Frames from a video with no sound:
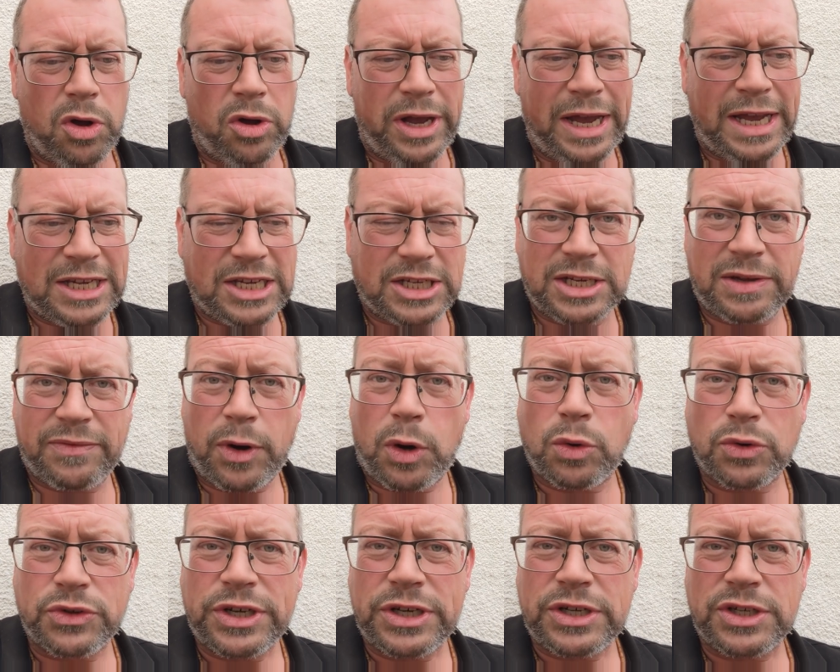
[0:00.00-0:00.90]
it's
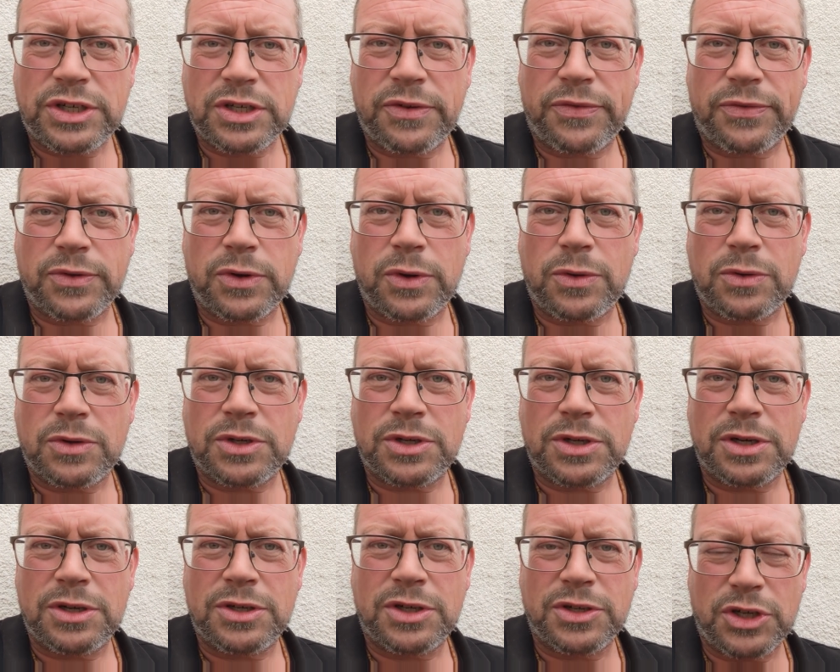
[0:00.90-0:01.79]
devoted to the
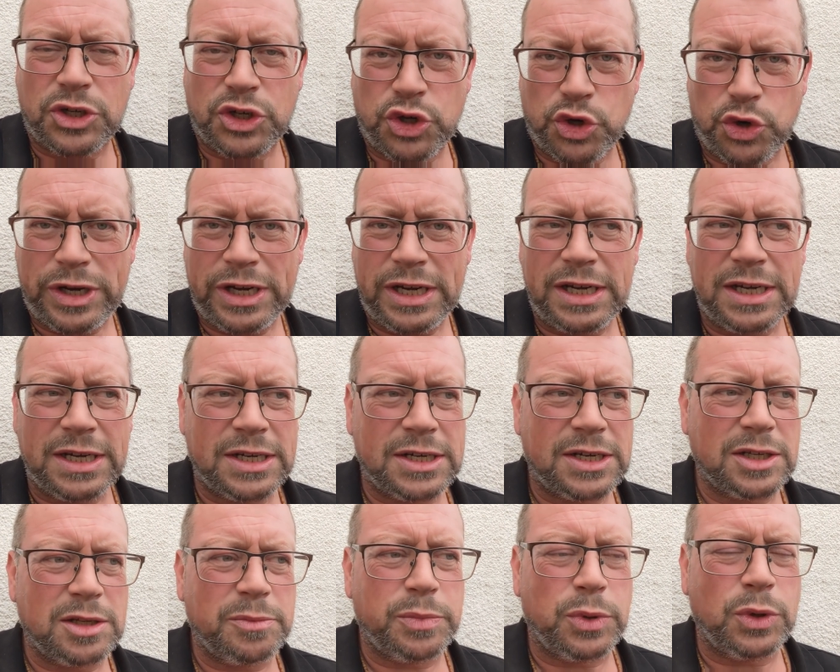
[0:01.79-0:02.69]
fruits, to the trees,
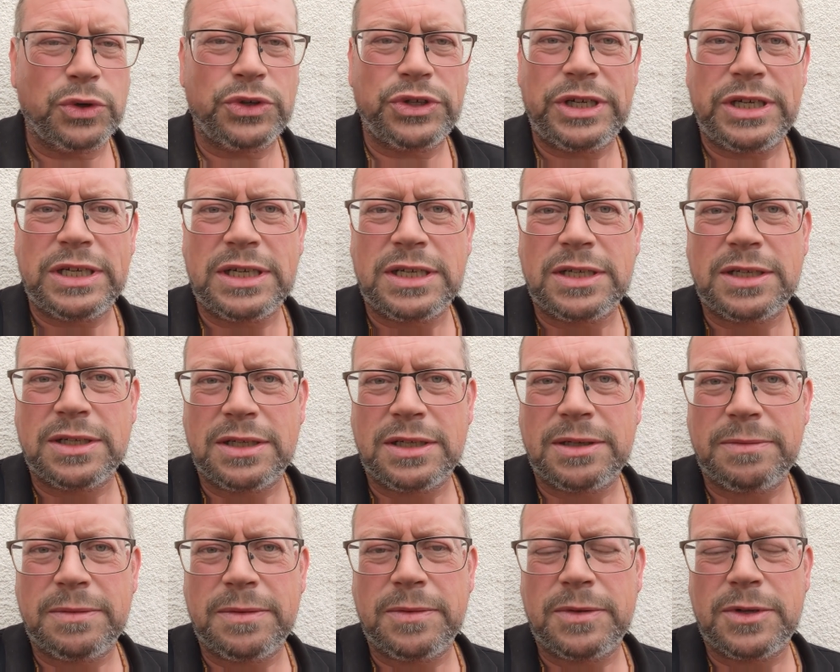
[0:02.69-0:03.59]
to the bushes, to
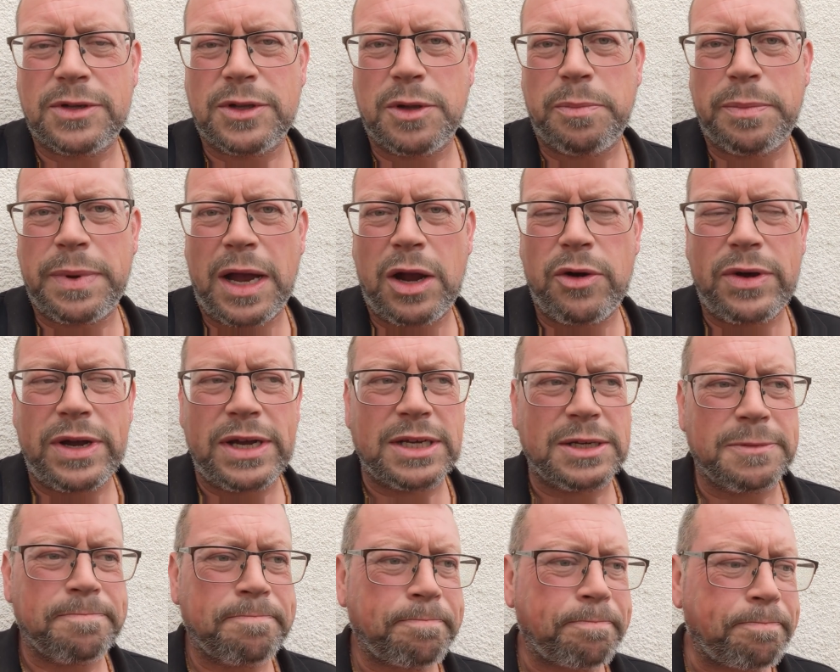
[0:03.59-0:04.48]
the berries.